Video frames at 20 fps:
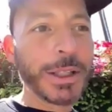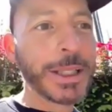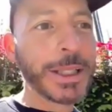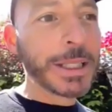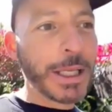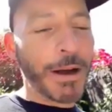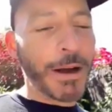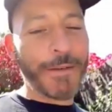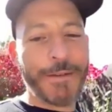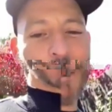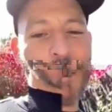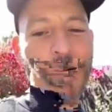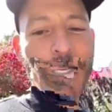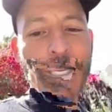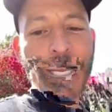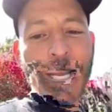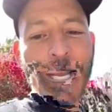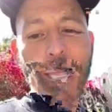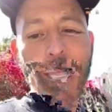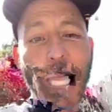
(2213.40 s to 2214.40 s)
in the good
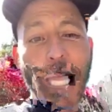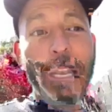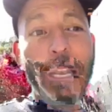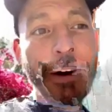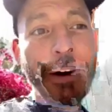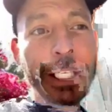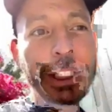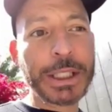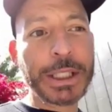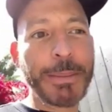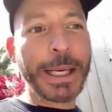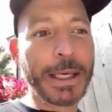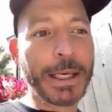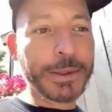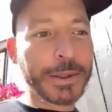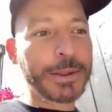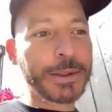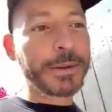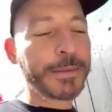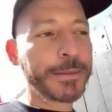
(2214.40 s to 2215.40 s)
stuff than
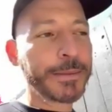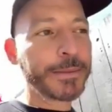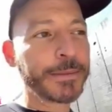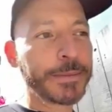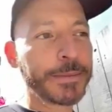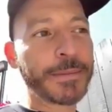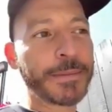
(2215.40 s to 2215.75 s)
fresh tomatoes.